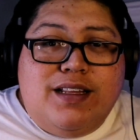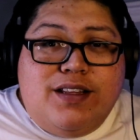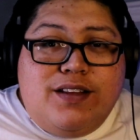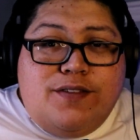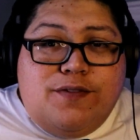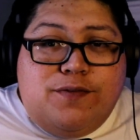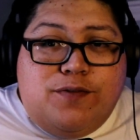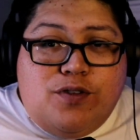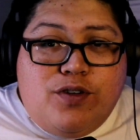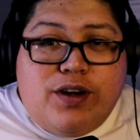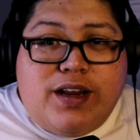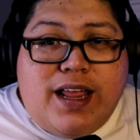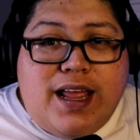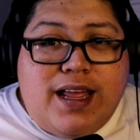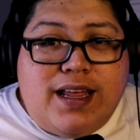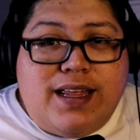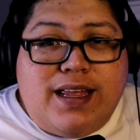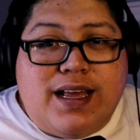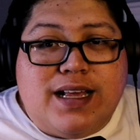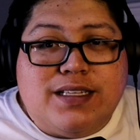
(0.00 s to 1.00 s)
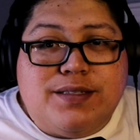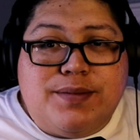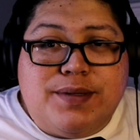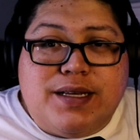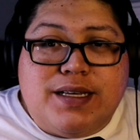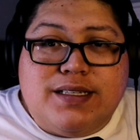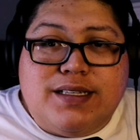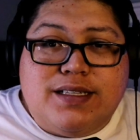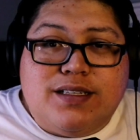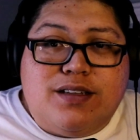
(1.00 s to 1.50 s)
for CanCast
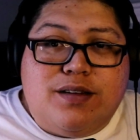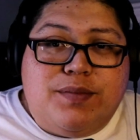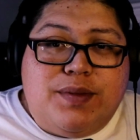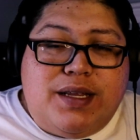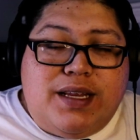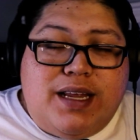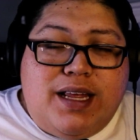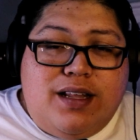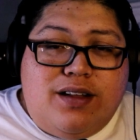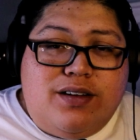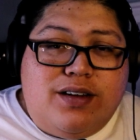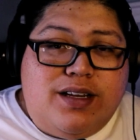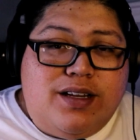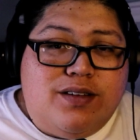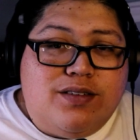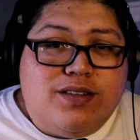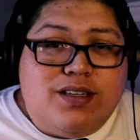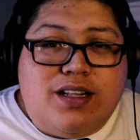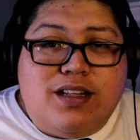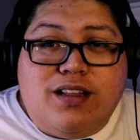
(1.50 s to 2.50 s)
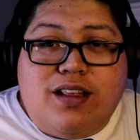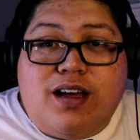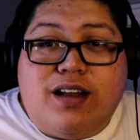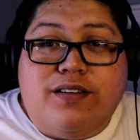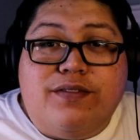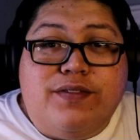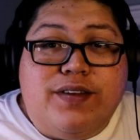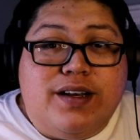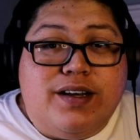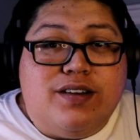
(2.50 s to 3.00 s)
because it's going to be killer deals. A lot
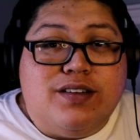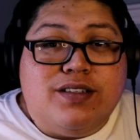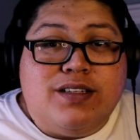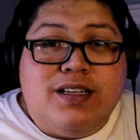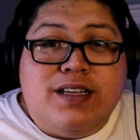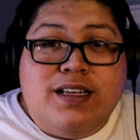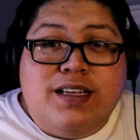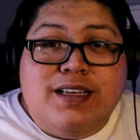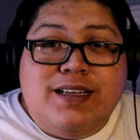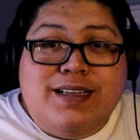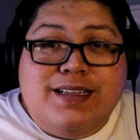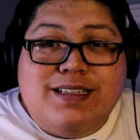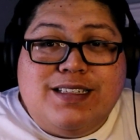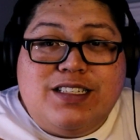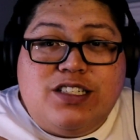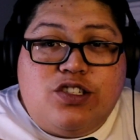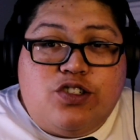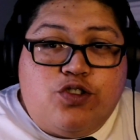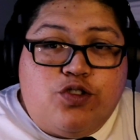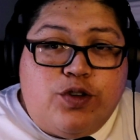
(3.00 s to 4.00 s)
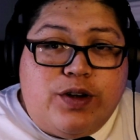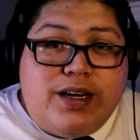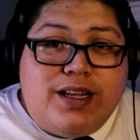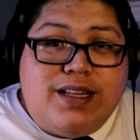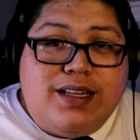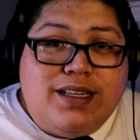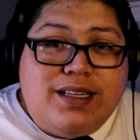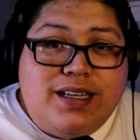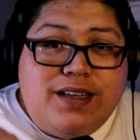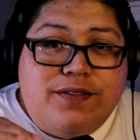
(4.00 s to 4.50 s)
of vendors,
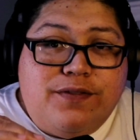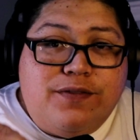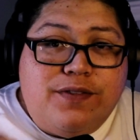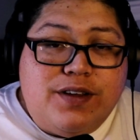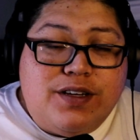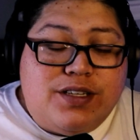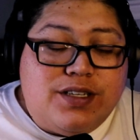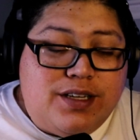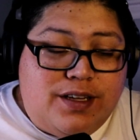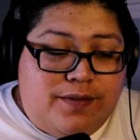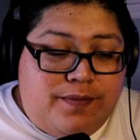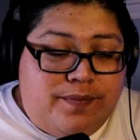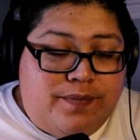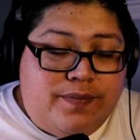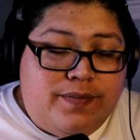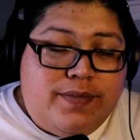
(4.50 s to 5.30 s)
strictly fishing.